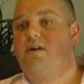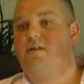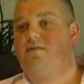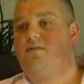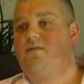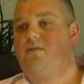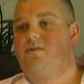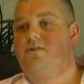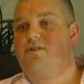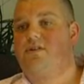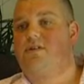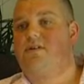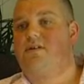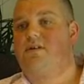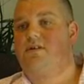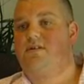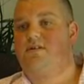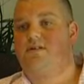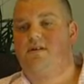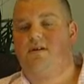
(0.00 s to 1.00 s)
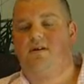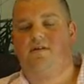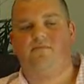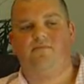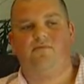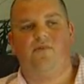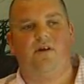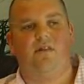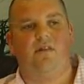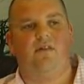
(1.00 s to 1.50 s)
in future years,
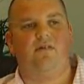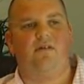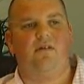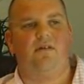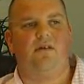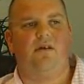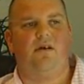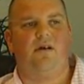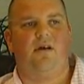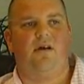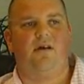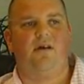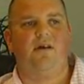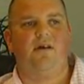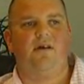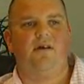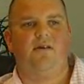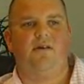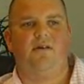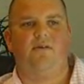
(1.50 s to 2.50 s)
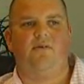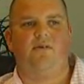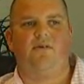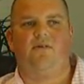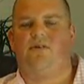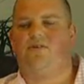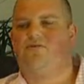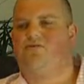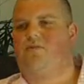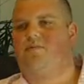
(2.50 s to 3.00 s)
rather than a
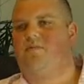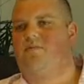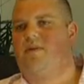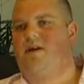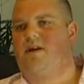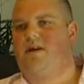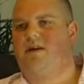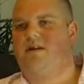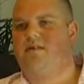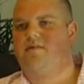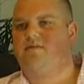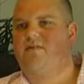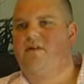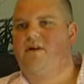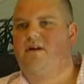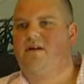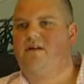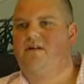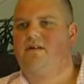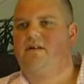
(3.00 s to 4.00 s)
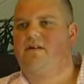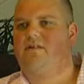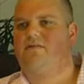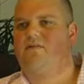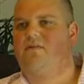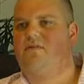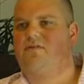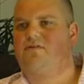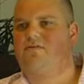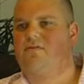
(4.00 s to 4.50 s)
guy dropping back out of
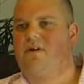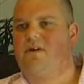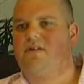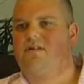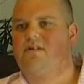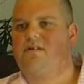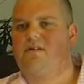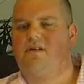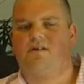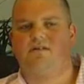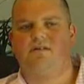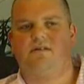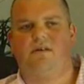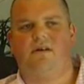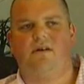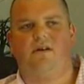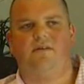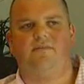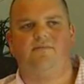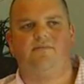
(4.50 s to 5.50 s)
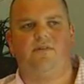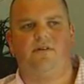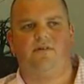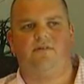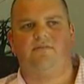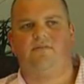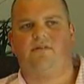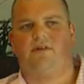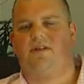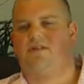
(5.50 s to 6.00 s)
first grade that gets
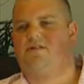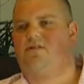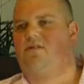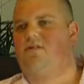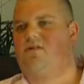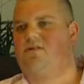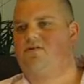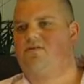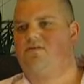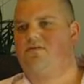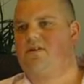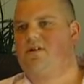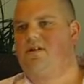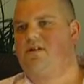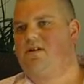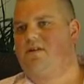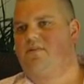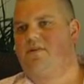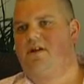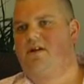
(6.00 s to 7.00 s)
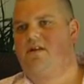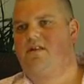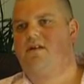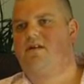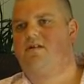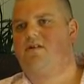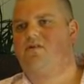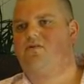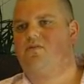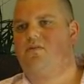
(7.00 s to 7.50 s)
lost, or a kid coming out of
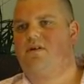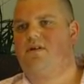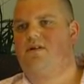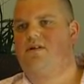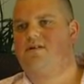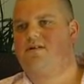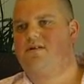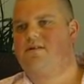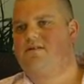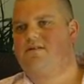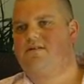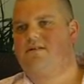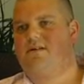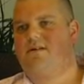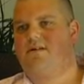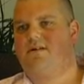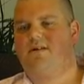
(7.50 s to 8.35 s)
the under-20s that